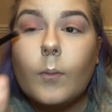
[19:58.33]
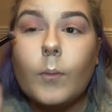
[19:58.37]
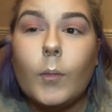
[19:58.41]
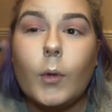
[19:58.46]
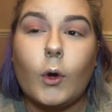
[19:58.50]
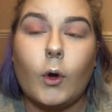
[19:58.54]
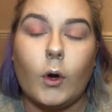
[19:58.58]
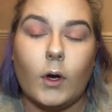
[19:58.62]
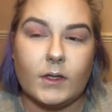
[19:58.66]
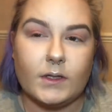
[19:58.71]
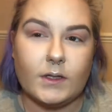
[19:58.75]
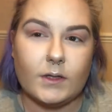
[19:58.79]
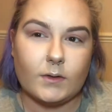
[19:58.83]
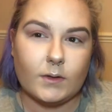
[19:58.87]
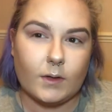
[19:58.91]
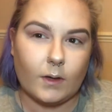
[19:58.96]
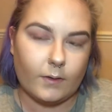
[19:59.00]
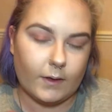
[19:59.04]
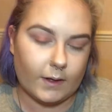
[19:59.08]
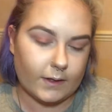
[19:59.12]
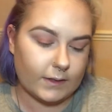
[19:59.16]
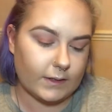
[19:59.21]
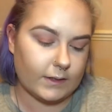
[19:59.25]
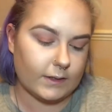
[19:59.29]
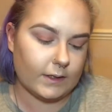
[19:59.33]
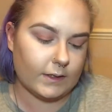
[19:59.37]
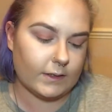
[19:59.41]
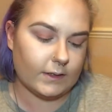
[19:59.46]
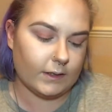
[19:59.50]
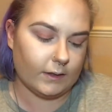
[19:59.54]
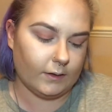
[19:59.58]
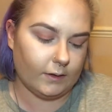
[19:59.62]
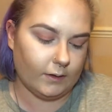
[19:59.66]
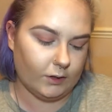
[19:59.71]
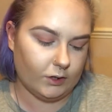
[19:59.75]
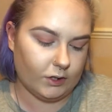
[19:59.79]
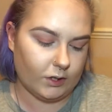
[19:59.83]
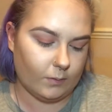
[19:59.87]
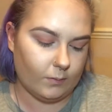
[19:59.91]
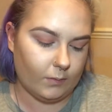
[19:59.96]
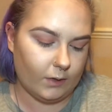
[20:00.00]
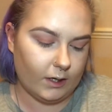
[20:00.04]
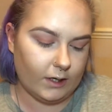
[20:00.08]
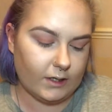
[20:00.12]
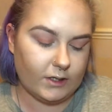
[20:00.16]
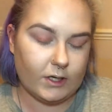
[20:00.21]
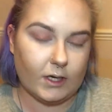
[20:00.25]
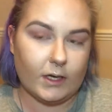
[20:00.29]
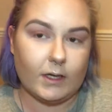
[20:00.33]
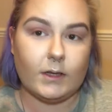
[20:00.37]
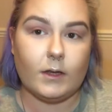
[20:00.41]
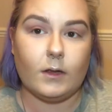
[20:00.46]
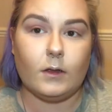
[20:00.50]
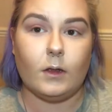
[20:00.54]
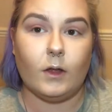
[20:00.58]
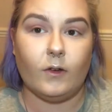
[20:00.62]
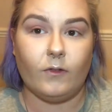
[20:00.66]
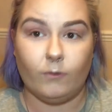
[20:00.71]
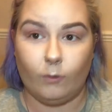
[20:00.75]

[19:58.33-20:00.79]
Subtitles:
Because as well this is a slightly shimmery shade, the